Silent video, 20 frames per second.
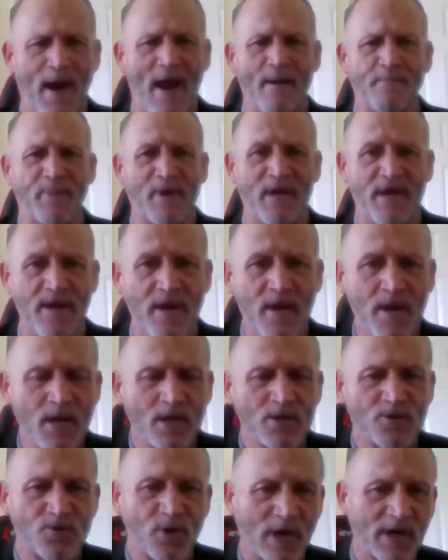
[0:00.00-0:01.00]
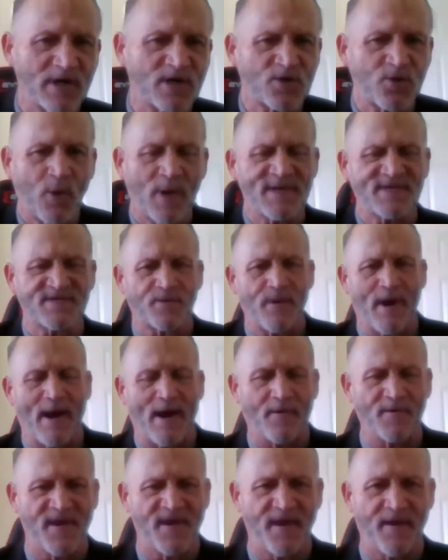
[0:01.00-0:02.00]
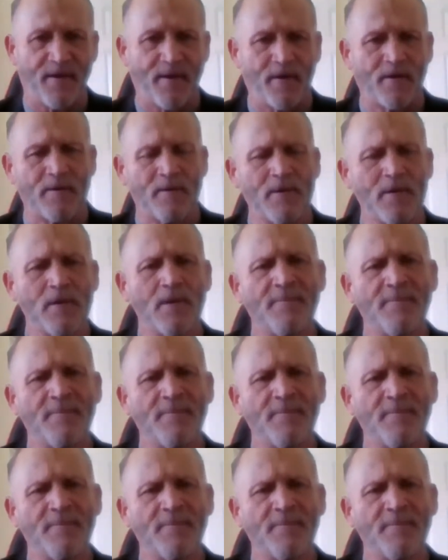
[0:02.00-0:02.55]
rampant drug of choice around here.